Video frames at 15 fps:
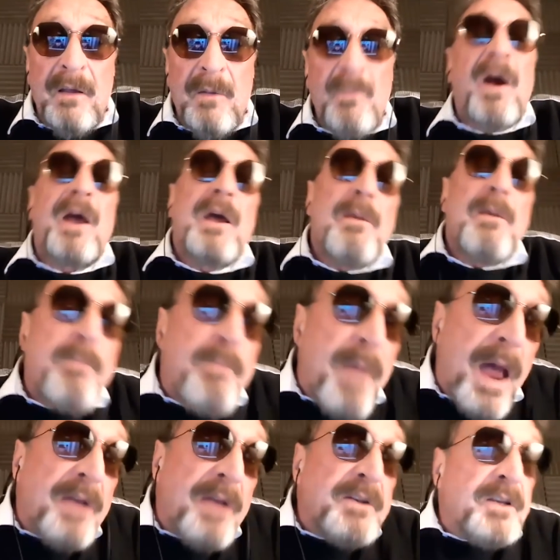by
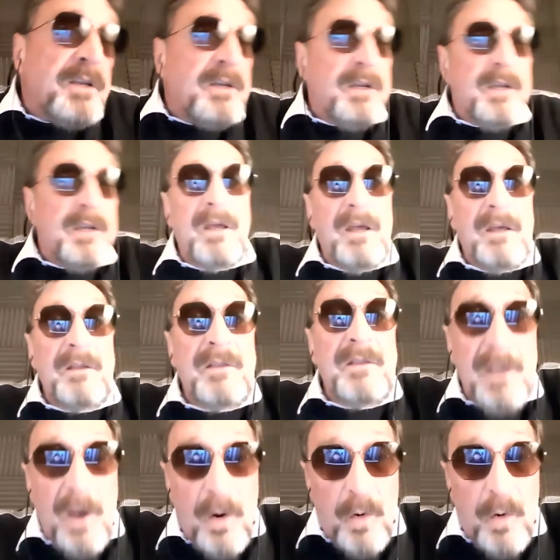abandoning
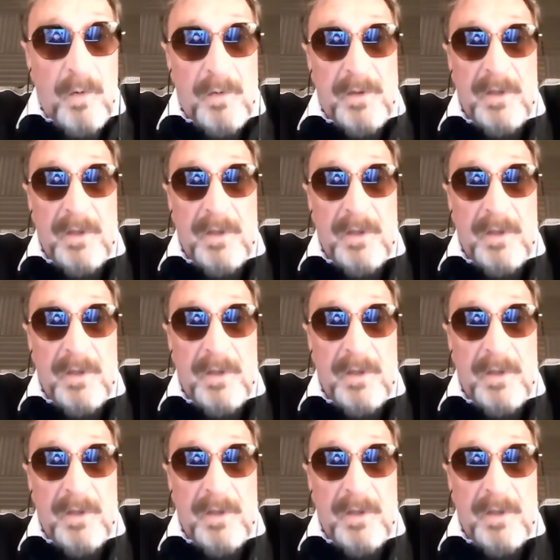the old.